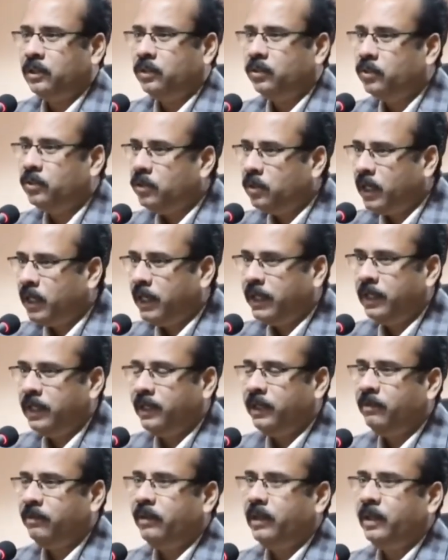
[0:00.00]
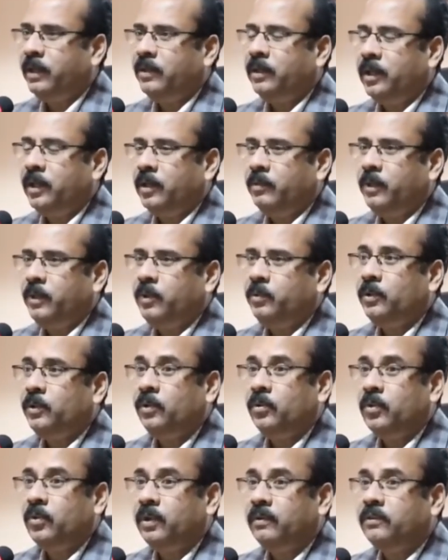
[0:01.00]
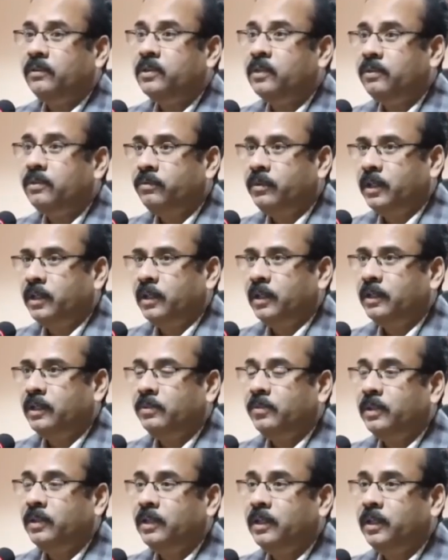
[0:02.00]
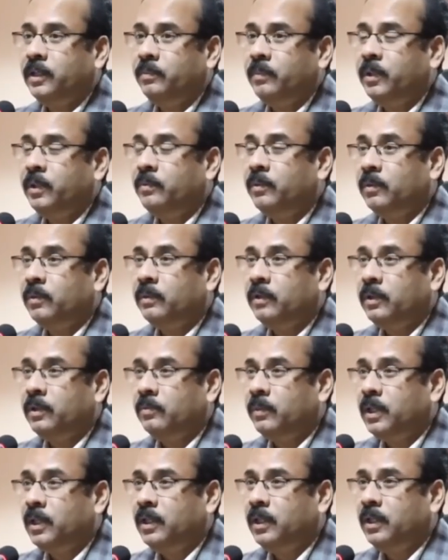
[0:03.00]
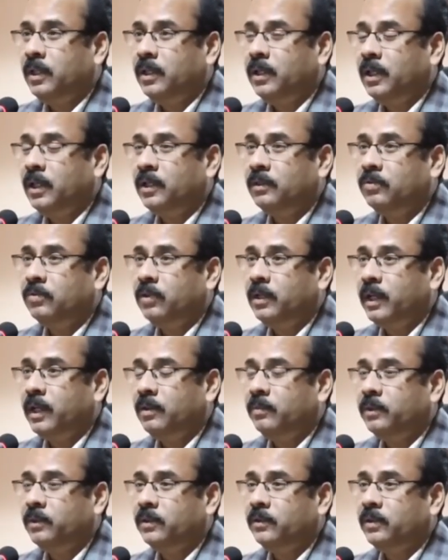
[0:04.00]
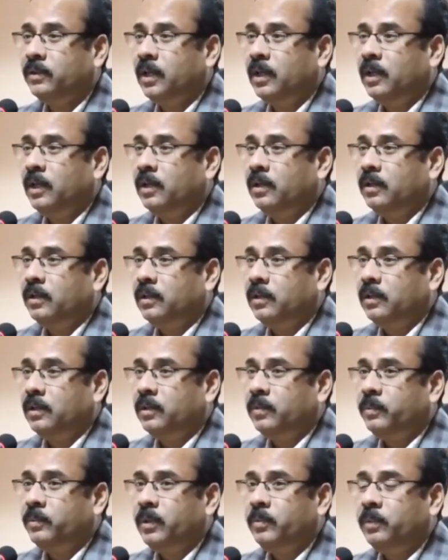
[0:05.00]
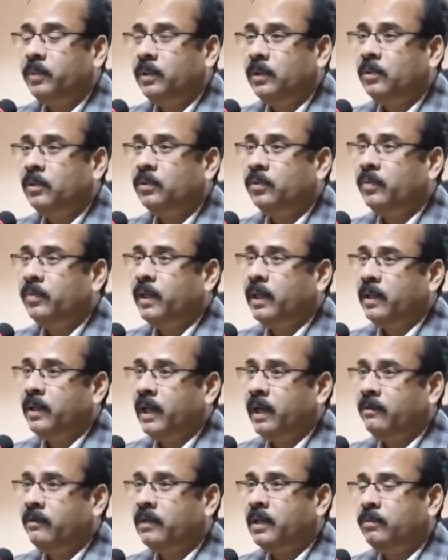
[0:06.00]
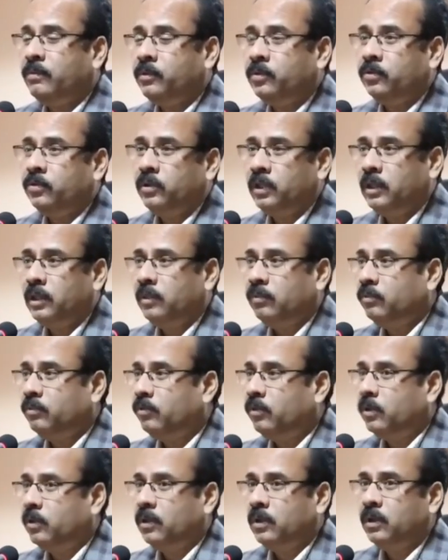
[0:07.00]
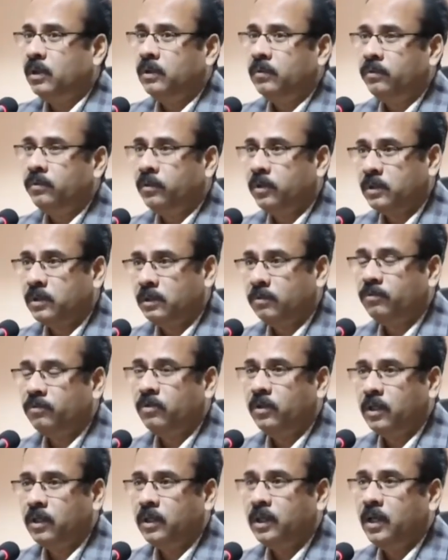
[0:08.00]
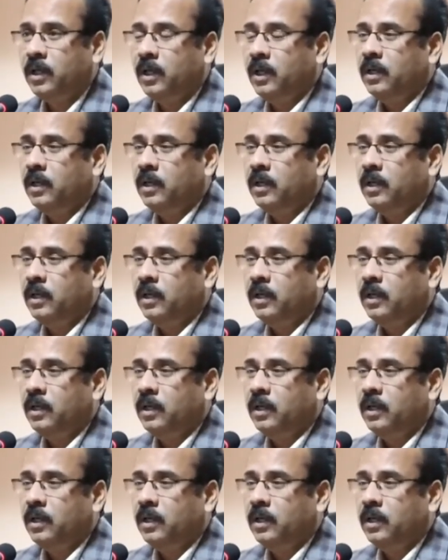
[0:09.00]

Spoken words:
to identify people who have shifted, especially in many areas. What happens, people who may have come to Sikkim for some work,